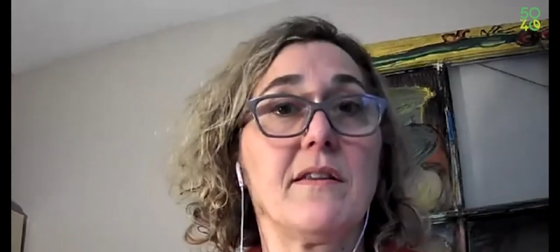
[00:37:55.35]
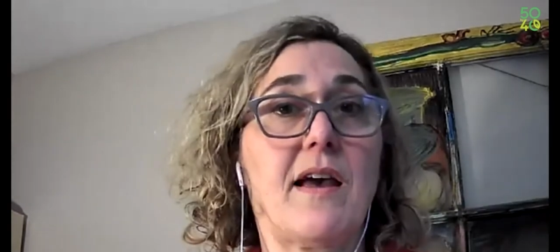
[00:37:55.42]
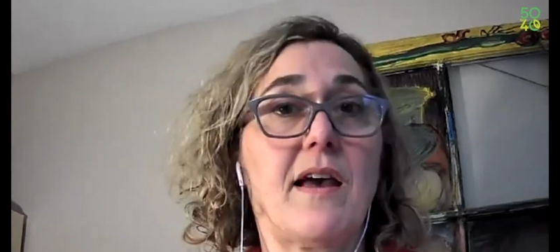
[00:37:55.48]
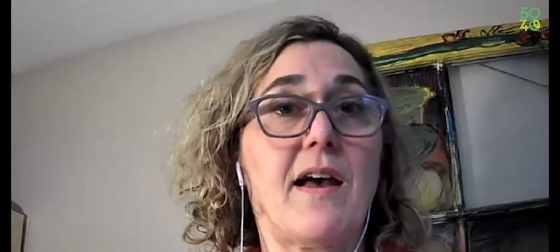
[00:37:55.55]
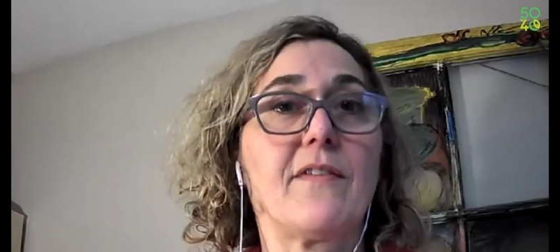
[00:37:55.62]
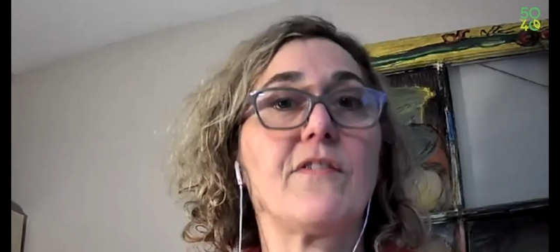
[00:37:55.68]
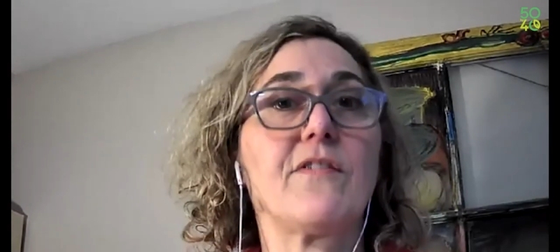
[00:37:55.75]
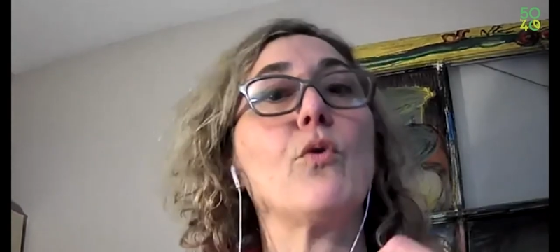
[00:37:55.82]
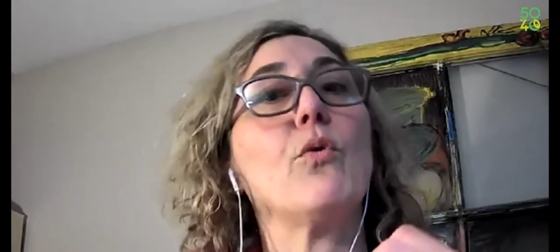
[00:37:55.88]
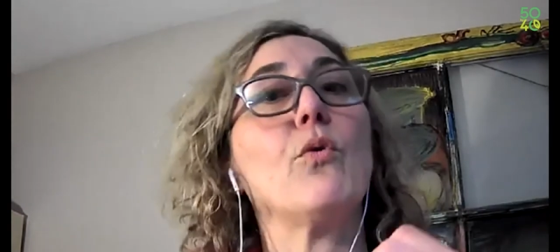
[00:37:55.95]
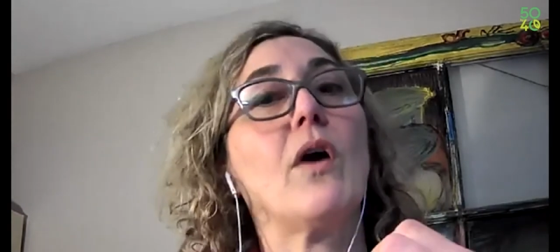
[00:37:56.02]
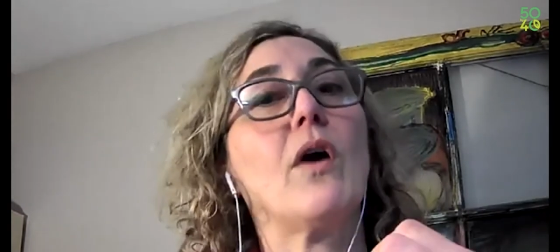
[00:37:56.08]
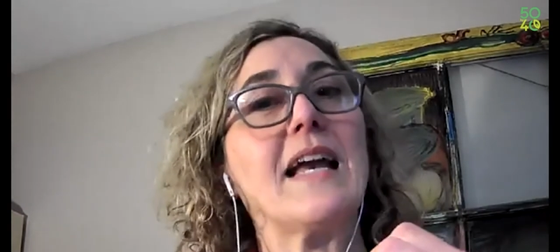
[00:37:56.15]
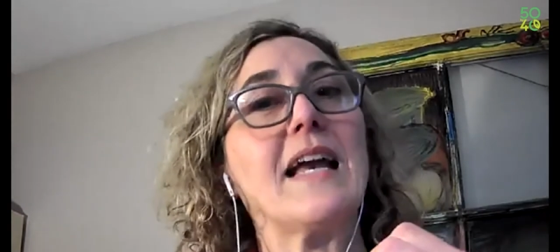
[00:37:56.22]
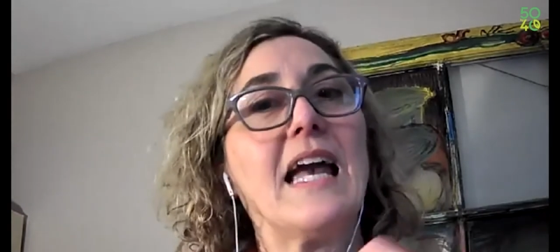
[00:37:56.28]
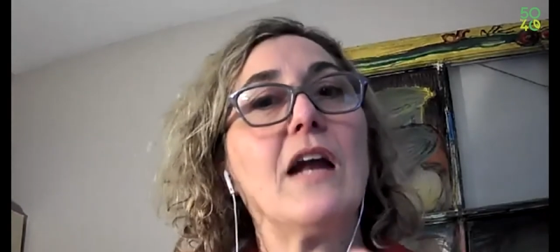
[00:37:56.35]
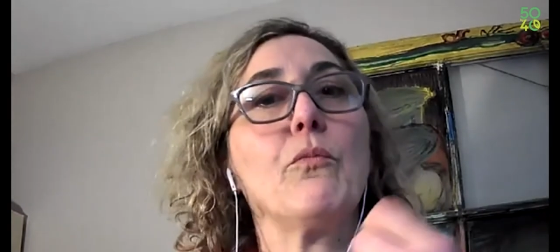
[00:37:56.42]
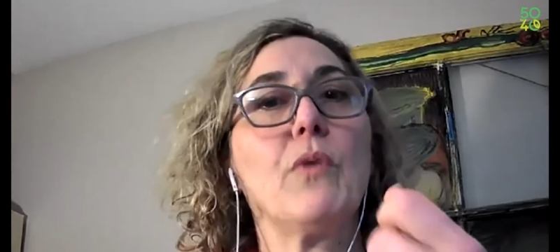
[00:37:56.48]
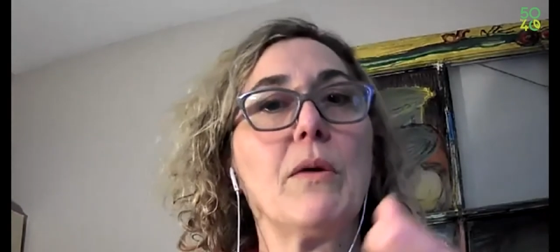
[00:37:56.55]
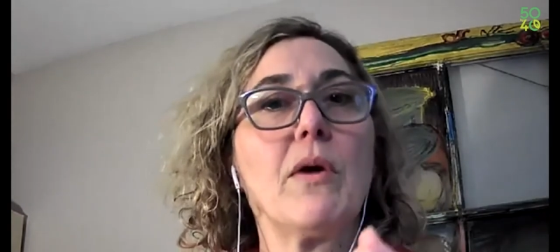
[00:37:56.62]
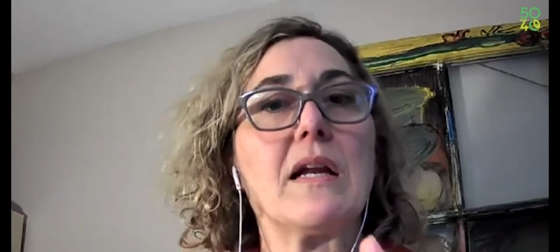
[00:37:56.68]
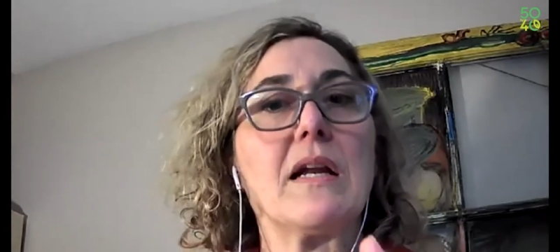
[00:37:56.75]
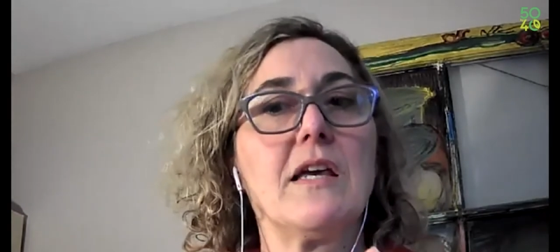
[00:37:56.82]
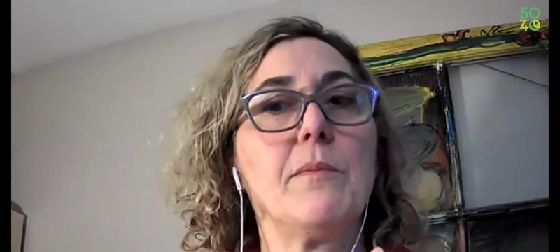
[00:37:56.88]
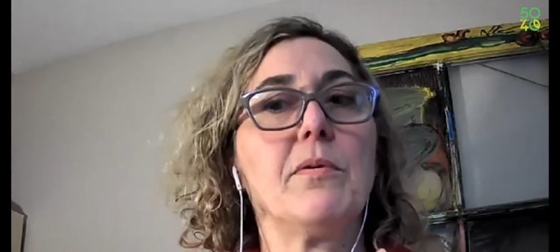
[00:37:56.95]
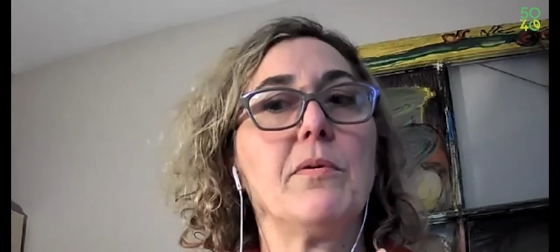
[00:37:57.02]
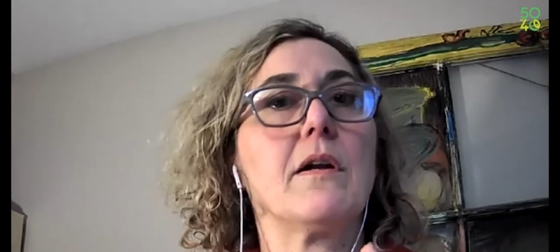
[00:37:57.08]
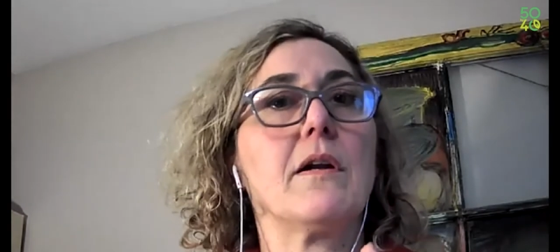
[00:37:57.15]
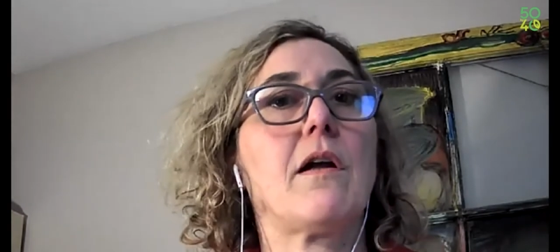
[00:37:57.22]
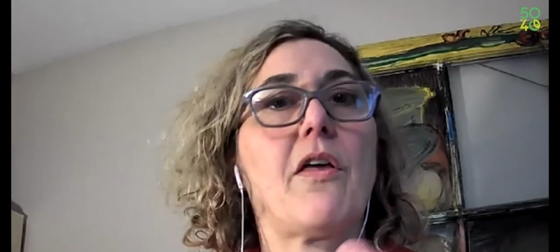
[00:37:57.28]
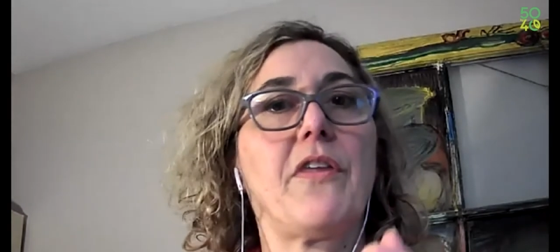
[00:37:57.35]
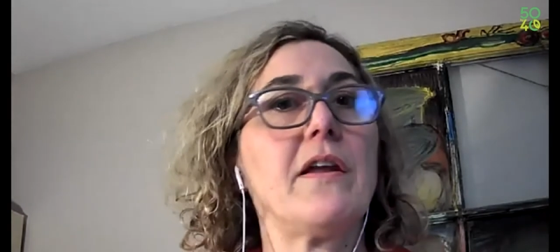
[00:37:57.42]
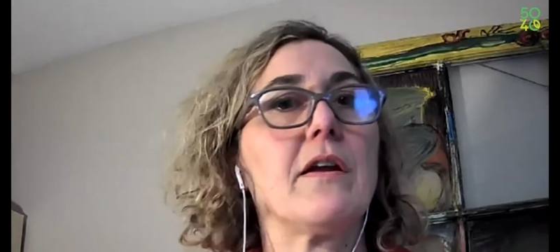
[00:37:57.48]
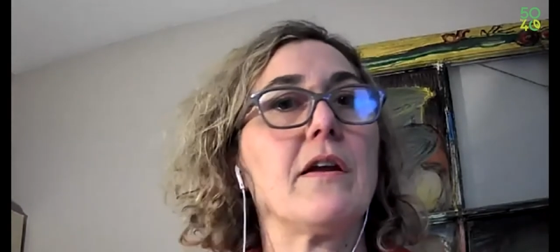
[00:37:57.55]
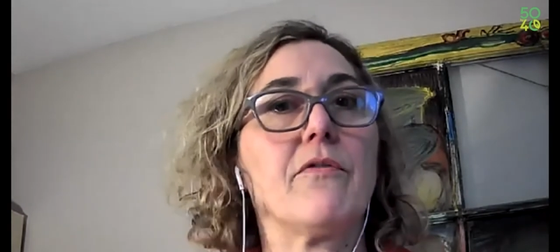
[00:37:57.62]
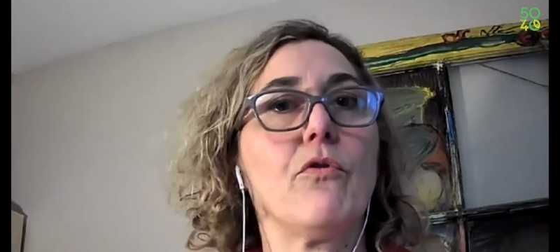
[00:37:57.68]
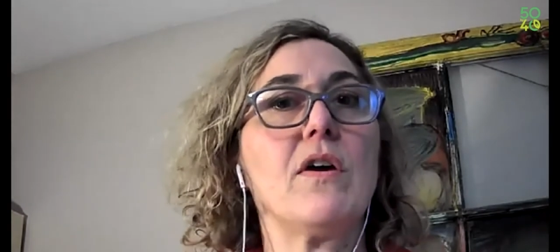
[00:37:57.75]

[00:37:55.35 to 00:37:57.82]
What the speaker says: So again, we want to keep it in an authentic voice.